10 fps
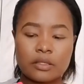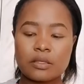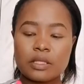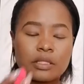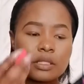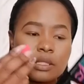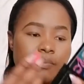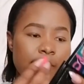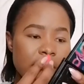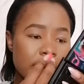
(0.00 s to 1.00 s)
So this
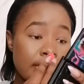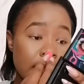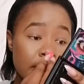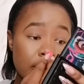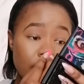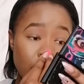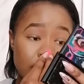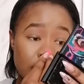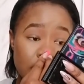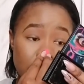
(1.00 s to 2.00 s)
is basically the
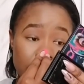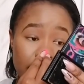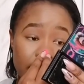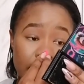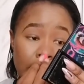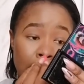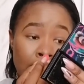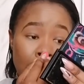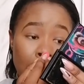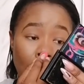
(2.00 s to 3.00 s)
process to
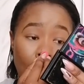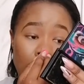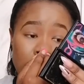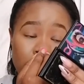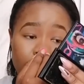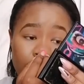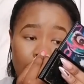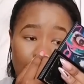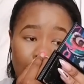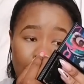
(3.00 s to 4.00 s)
everything. Once you
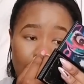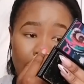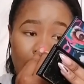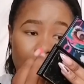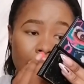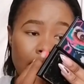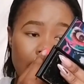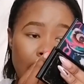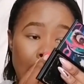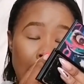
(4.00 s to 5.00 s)
feel like,
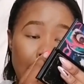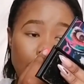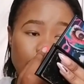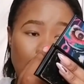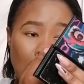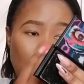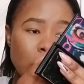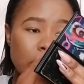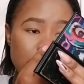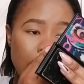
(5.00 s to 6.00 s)
of
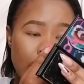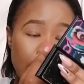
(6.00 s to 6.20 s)
course,